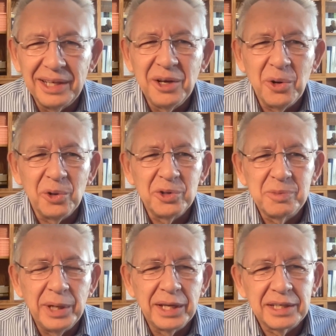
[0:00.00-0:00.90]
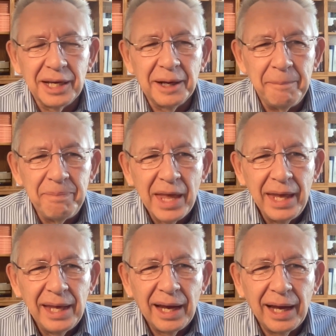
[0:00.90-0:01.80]
knows. But
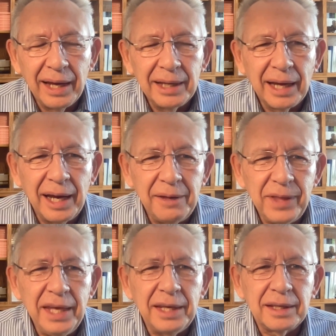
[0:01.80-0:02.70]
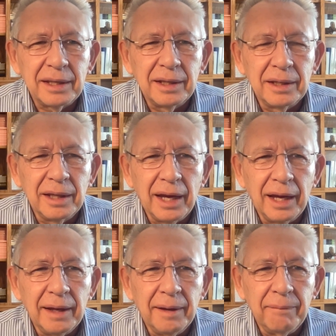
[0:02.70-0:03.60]
I think
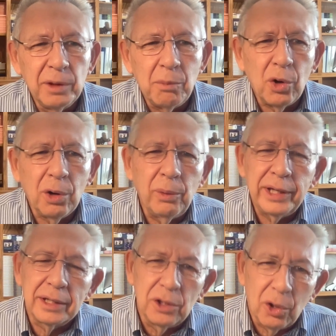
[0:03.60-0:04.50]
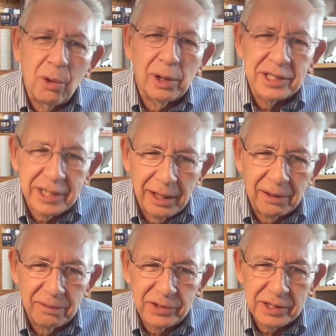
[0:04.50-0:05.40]
the more we can know
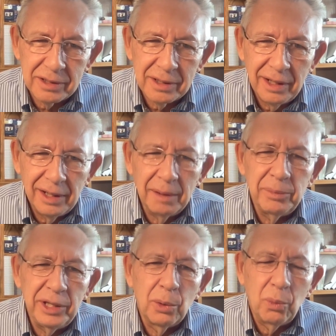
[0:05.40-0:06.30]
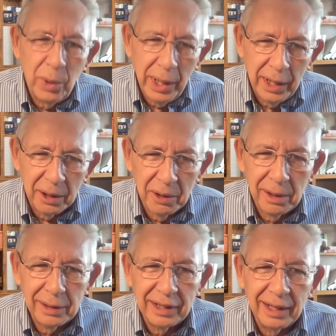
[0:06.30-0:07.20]
ourselves and be aware
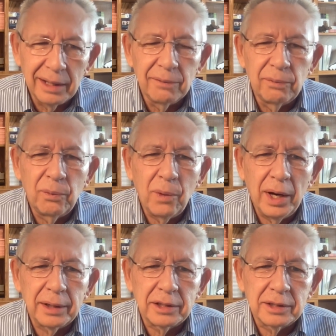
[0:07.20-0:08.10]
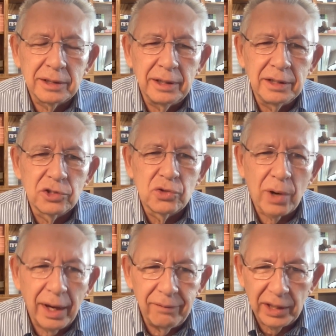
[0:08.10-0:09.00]
of what is
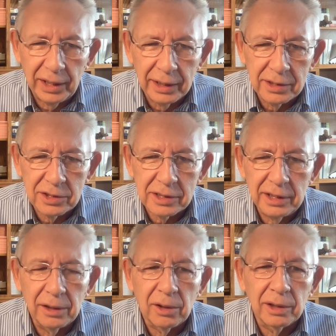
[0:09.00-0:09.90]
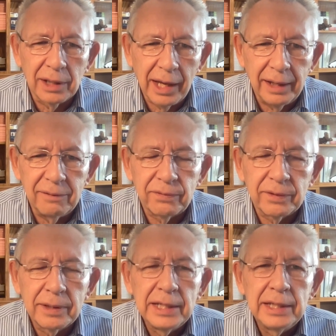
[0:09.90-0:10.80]
driving us in our life,
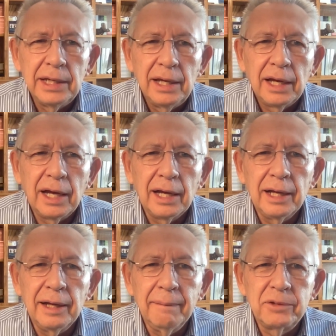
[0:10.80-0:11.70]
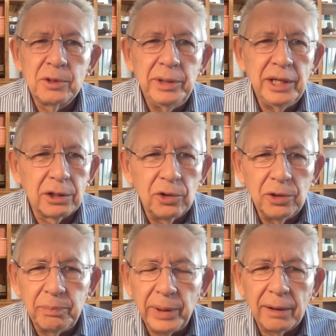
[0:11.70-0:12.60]
to be a
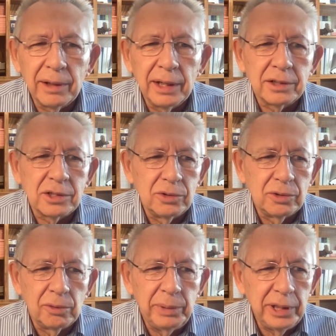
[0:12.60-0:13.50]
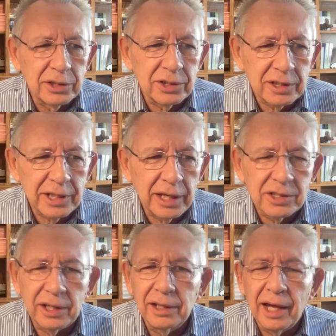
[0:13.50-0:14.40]
good parent, to be a
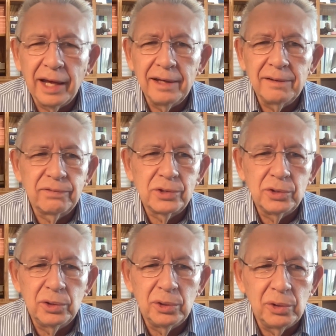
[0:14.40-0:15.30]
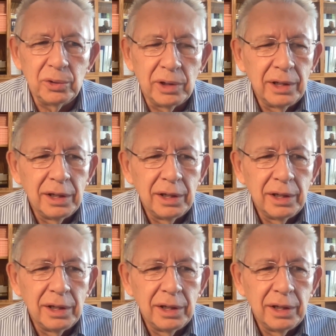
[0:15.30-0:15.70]
success in life, to